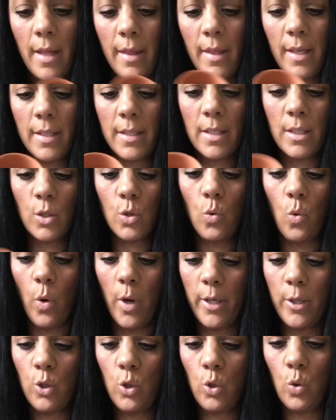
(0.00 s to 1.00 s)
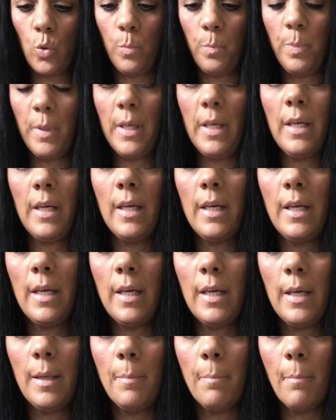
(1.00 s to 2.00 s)
this is going to
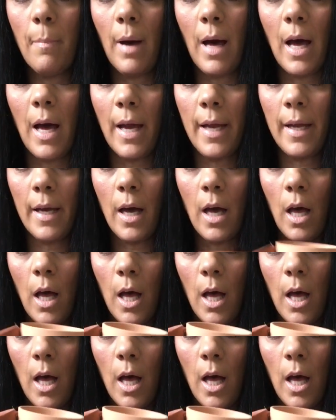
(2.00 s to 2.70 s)
be my,